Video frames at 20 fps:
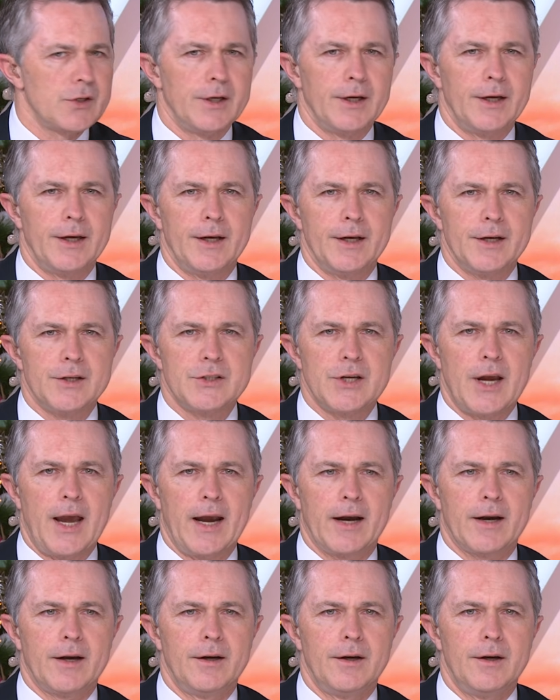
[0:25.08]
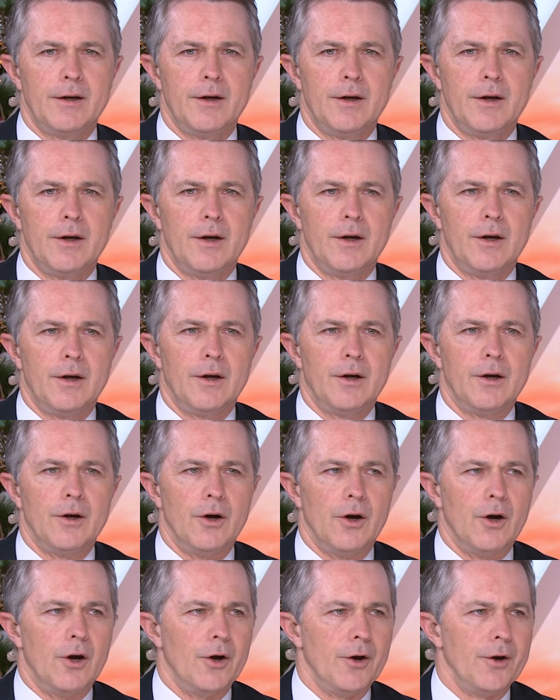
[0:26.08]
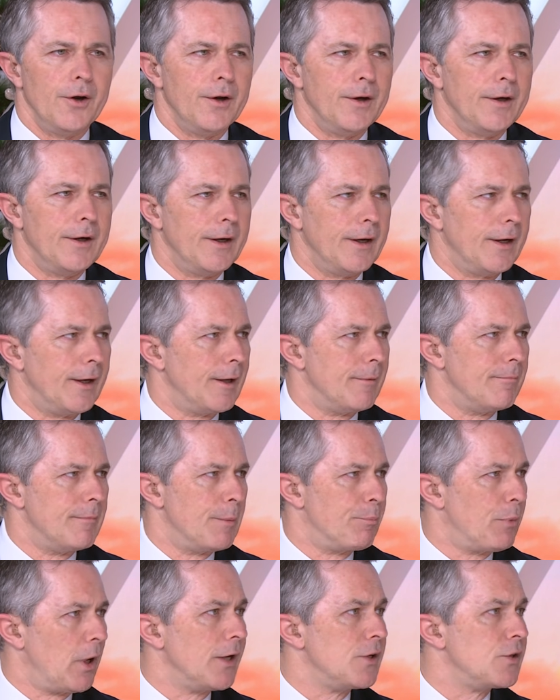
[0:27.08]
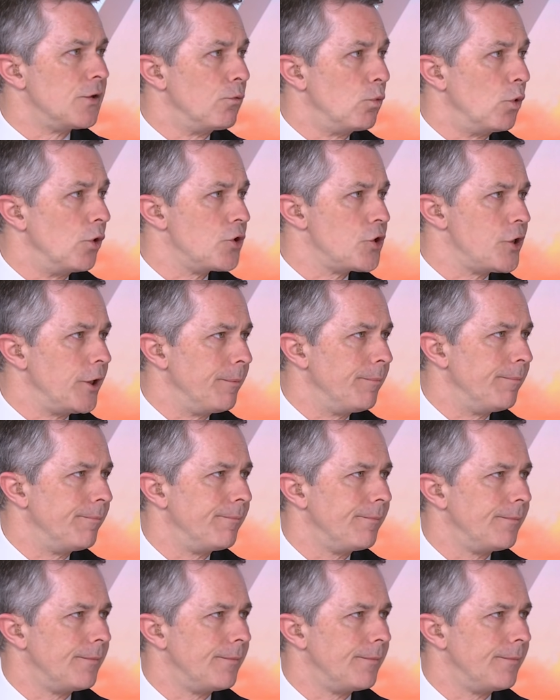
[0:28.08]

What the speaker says: an attack on a place of worship.